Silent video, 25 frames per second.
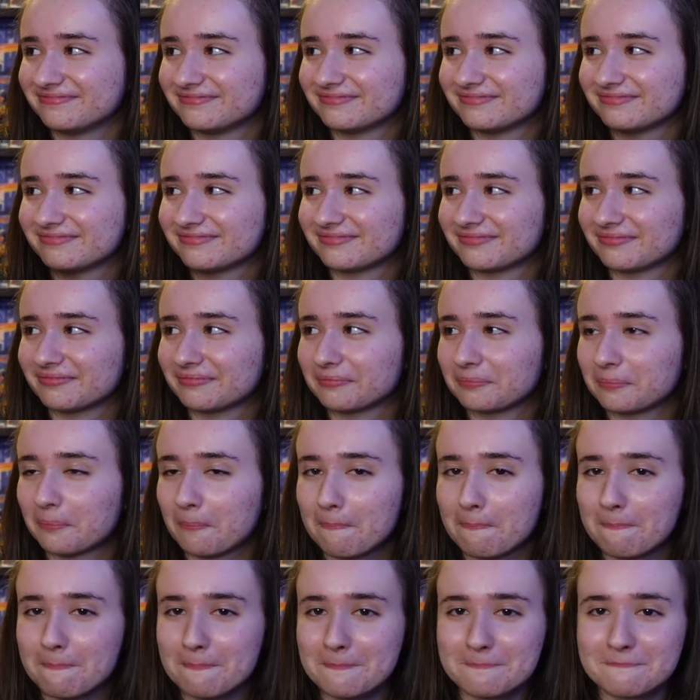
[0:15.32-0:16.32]

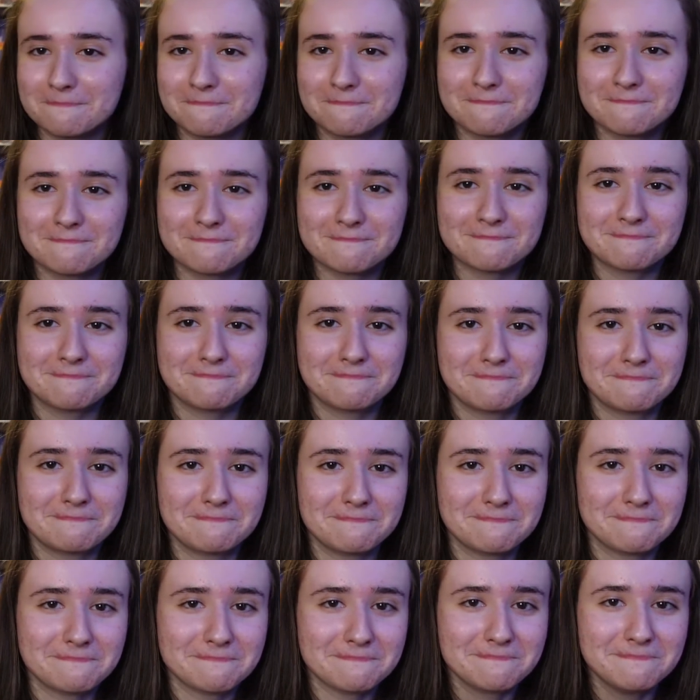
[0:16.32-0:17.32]

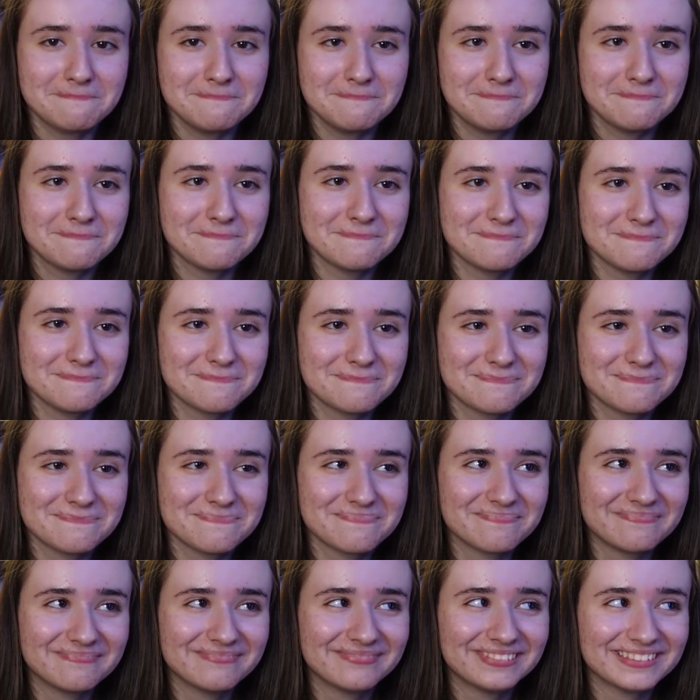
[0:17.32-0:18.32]

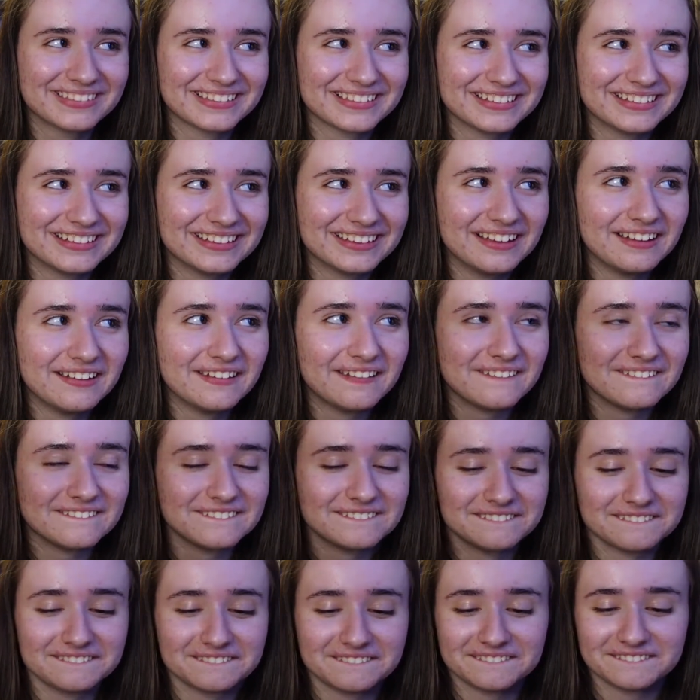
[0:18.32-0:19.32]

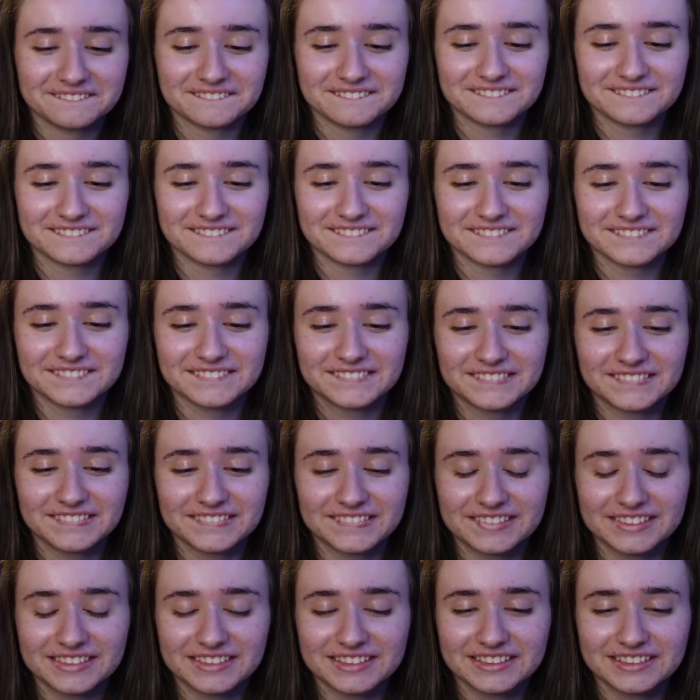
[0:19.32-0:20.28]
(silent)